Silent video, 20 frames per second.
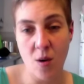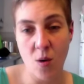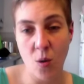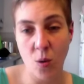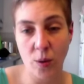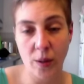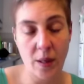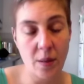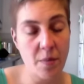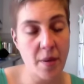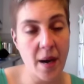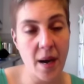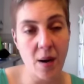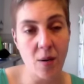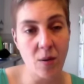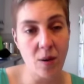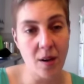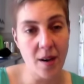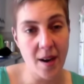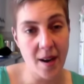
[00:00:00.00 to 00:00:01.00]
holding
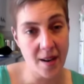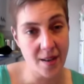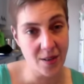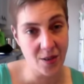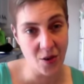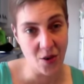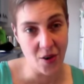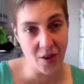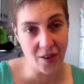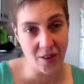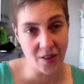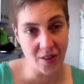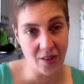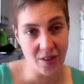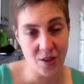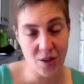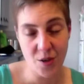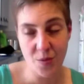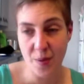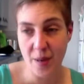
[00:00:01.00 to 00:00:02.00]
power has
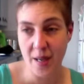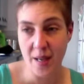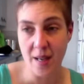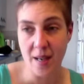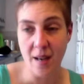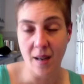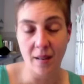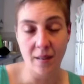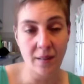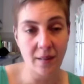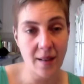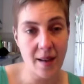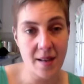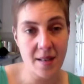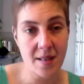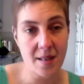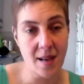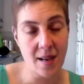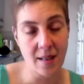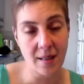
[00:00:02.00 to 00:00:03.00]
gotten to be
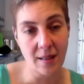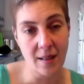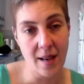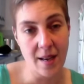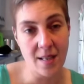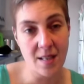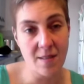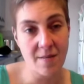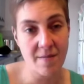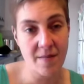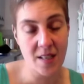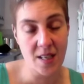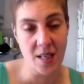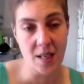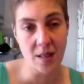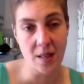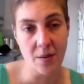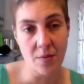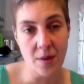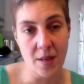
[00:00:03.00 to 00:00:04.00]
less and less
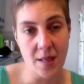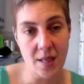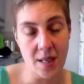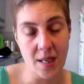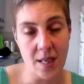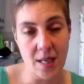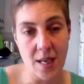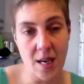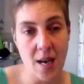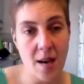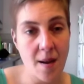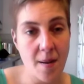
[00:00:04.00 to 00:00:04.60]
physically risky